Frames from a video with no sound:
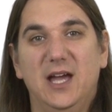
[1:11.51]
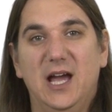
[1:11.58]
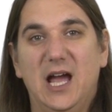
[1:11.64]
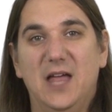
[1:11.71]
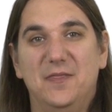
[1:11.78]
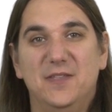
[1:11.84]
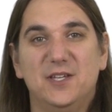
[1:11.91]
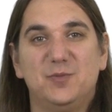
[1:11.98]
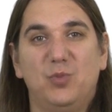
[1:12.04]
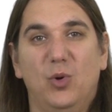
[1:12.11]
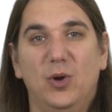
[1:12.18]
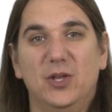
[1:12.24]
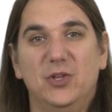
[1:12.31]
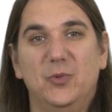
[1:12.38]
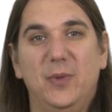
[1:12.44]
At this
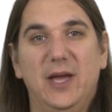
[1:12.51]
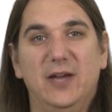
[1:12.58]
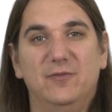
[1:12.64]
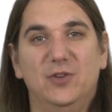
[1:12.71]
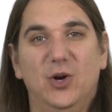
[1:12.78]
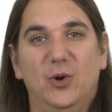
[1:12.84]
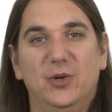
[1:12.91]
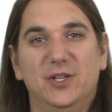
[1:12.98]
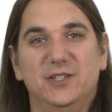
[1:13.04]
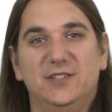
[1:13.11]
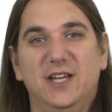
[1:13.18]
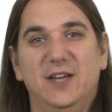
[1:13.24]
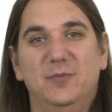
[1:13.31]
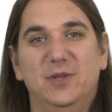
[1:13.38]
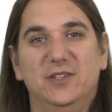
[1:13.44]
point, you may have noticed
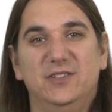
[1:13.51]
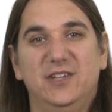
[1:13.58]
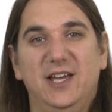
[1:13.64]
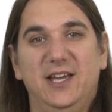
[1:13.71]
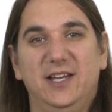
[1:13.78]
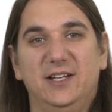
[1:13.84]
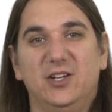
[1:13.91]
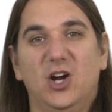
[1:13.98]
I've been saying